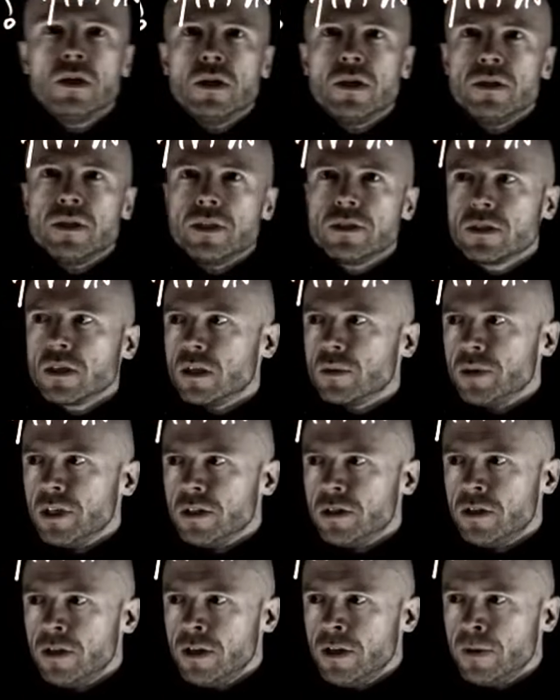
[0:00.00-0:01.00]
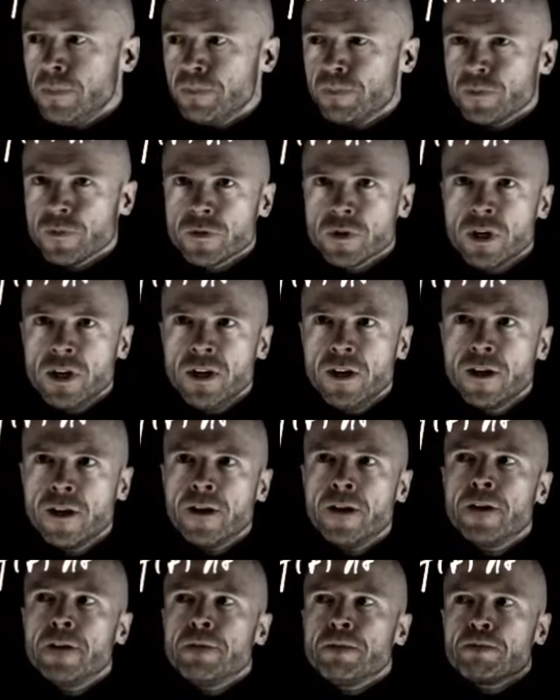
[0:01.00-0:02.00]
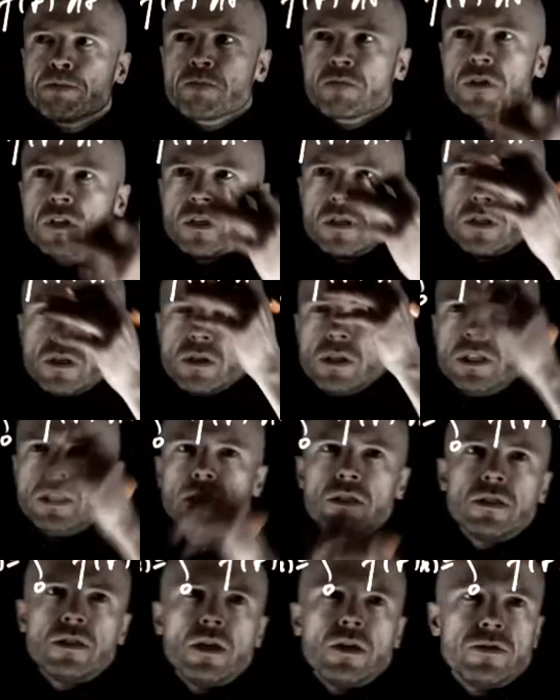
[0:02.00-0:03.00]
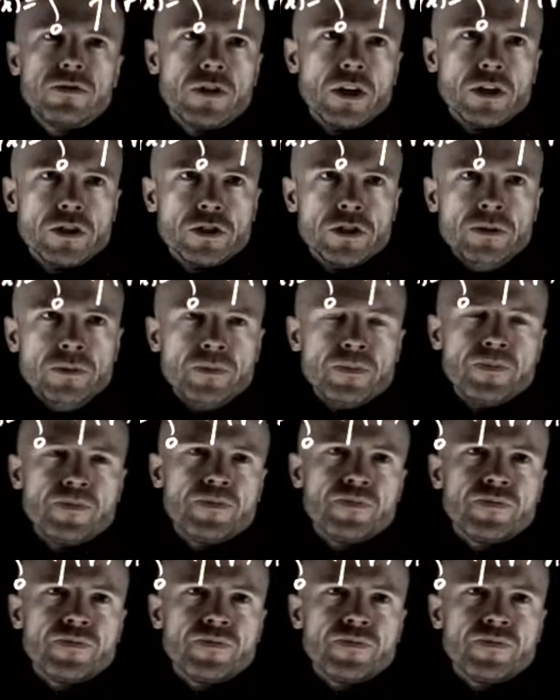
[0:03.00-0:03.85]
and that's going to be t, right? So this is our function.